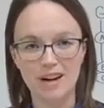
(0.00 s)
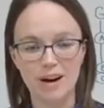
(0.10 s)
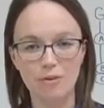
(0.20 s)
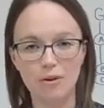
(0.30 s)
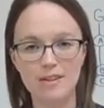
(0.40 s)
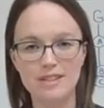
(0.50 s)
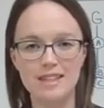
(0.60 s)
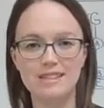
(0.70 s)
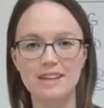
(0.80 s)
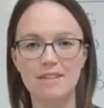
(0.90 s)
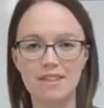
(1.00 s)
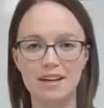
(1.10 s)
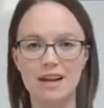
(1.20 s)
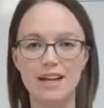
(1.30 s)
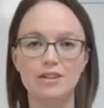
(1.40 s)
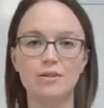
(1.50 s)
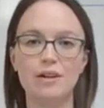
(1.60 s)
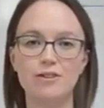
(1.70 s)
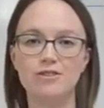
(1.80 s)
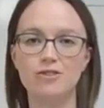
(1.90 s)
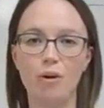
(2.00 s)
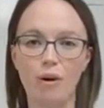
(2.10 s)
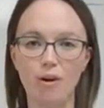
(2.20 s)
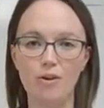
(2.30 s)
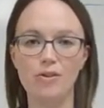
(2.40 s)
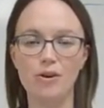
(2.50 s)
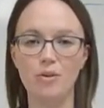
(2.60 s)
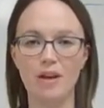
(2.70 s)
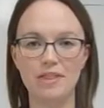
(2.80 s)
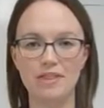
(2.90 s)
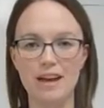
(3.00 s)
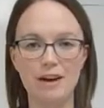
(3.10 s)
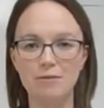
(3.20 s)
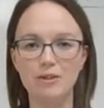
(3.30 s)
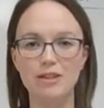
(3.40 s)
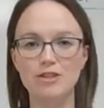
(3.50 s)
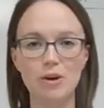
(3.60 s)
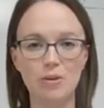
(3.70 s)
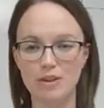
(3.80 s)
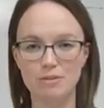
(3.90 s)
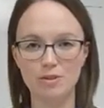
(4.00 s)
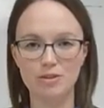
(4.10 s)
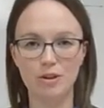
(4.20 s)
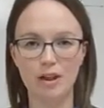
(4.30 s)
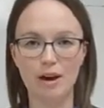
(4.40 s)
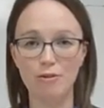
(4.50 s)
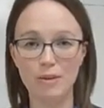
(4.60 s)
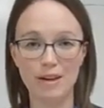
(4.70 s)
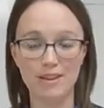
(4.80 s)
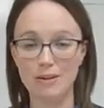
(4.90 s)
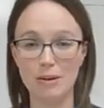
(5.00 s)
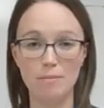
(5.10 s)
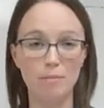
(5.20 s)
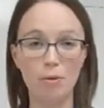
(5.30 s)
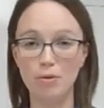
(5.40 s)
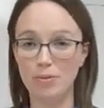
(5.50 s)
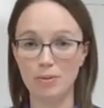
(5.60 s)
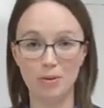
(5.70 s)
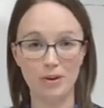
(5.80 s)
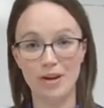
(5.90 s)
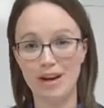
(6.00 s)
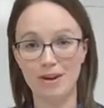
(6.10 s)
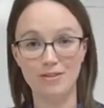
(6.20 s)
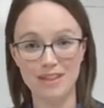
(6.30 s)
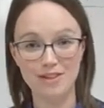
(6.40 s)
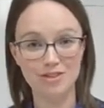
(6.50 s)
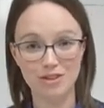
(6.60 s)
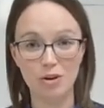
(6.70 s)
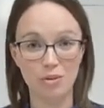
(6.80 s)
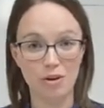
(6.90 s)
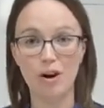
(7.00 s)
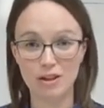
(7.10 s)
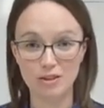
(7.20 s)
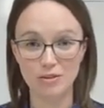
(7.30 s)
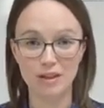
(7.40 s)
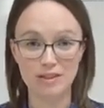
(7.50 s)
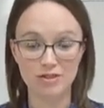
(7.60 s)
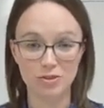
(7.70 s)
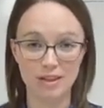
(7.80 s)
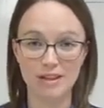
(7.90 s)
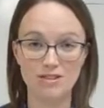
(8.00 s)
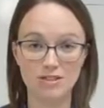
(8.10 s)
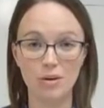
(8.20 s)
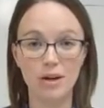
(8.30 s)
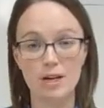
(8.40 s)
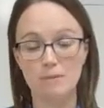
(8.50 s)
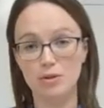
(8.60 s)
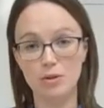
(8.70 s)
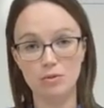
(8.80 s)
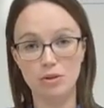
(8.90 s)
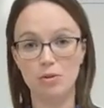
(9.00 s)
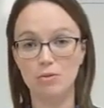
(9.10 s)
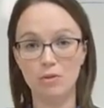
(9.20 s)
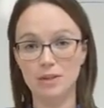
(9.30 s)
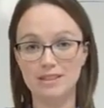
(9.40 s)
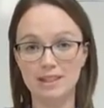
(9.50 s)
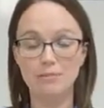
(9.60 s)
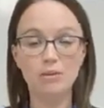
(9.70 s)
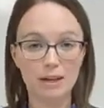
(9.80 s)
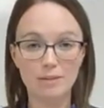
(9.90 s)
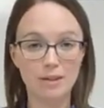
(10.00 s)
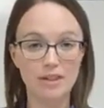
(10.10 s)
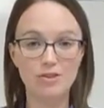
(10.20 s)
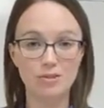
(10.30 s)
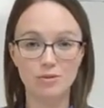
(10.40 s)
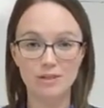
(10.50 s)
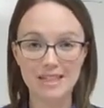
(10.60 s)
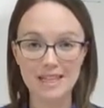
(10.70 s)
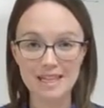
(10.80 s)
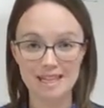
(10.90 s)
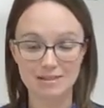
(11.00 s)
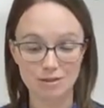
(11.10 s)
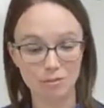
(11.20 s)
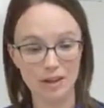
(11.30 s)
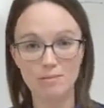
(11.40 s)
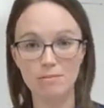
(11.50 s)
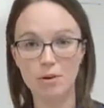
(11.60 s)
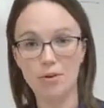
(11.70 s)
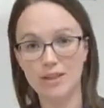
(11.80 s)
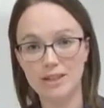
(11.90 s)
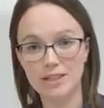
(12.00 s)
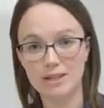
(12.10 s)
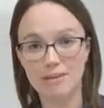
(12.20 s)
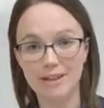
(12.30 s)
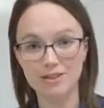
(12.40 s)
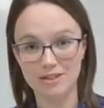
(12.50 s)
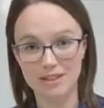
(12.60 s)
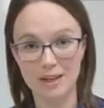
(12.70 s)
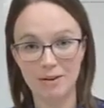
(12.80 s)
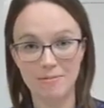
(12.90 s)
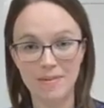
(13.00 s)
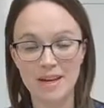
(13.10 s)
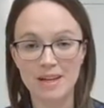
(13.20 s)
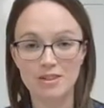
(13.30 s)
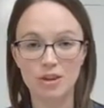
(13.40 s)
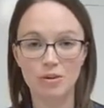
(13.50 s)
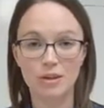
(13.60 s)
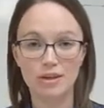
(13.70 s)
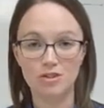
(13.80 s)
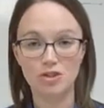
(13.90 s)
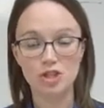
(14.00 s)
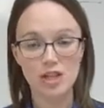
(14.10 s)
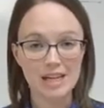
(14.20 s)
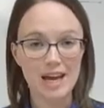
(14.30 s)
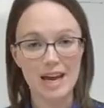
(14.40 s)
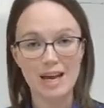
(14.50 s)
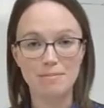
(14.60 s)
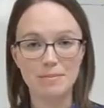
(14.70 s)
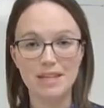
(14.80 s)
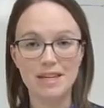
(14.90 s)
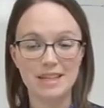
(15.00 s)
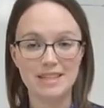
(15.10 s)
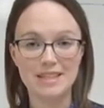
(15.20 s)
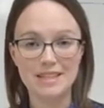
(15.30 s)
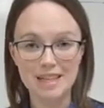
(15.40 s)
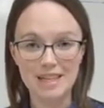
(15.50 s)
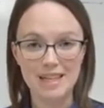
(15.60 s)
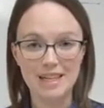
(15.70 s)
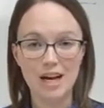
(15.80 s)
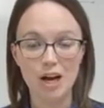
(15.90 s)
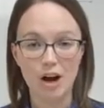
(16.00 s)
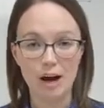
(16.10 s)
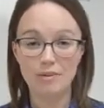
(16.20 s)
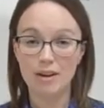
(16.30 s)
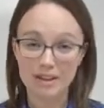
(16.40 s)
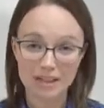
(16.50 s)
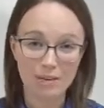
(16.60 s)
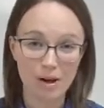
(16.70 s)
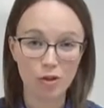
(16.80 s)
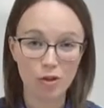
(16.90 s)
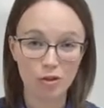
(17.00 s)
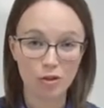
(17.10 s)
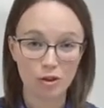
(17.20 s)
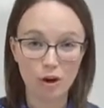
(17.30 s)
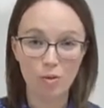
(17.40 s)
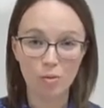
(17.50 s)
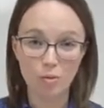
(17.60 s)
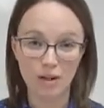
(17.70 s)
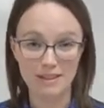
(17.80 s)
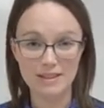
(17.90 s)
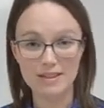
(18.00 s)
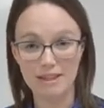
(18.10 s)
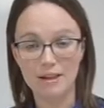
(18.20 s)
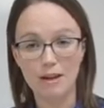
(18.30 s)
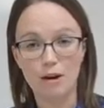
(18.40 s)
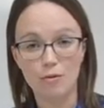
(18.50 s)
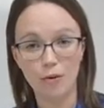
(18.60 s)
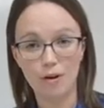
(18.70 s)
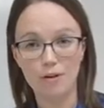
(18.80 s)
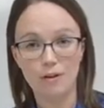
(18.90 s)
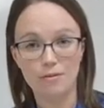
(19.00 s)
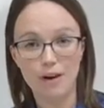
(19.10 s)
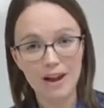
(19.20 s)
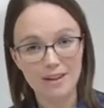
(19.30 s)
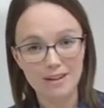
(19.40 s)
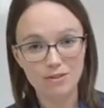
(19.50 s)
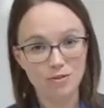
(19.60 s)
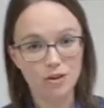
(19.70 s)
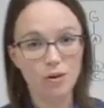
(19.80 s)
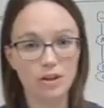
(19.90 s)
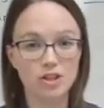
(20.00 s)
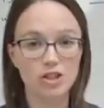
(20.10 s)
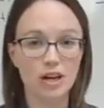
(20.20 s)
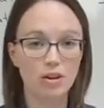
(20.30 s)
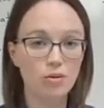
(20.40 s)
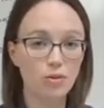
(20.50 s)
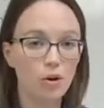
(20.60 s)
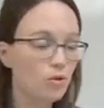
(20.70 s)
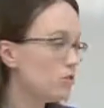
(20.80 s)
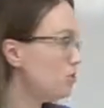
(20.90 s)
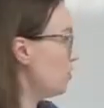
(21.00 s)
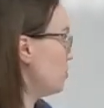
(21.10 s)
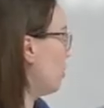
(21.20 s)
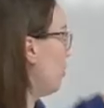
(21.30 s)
Of course, as 7th and 8th graders, you all know that every note in the musical alphabet, there are multiple of each note on your instrument. And so you know, for example, how to play two Ds. You play them both in the D major scale. So G, A, B, and C, I'm talking about the low ones. And for violin, viola, cello, those notes